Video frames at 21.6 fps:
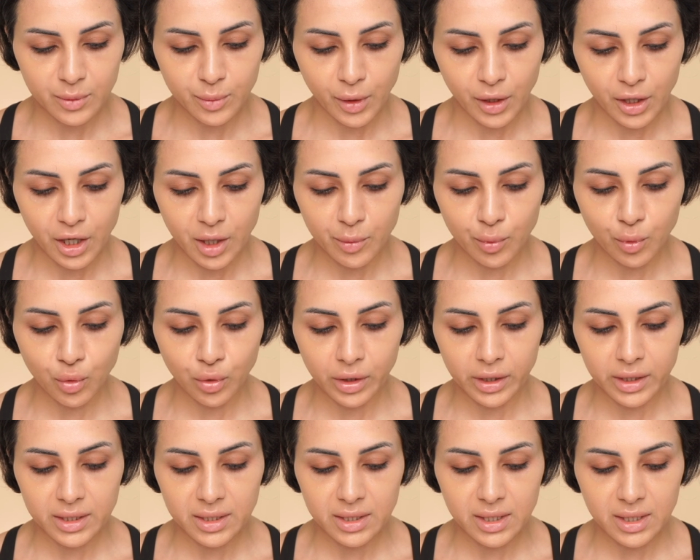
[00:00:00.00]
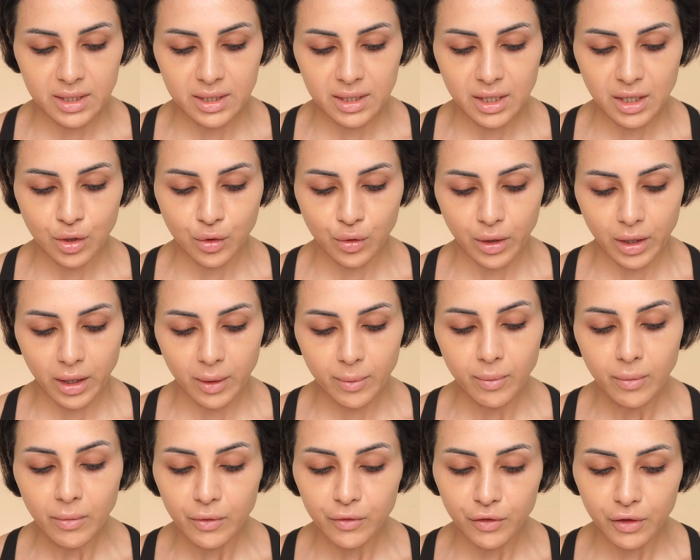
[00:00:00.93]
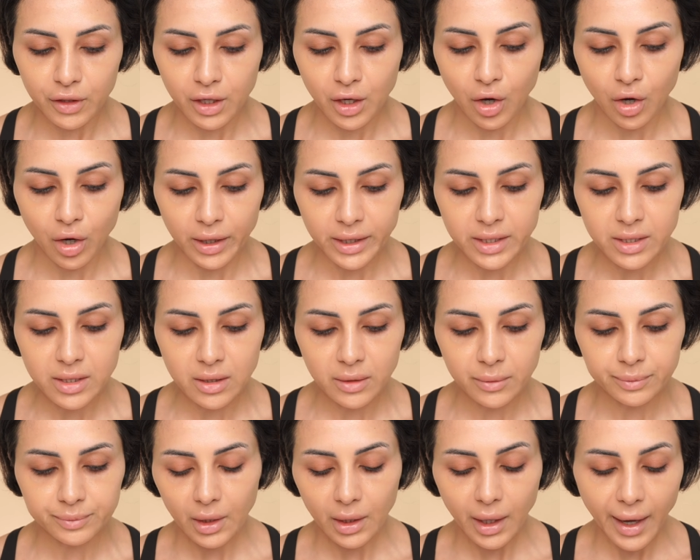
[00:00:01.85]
my Herborian CC cream for the eyes.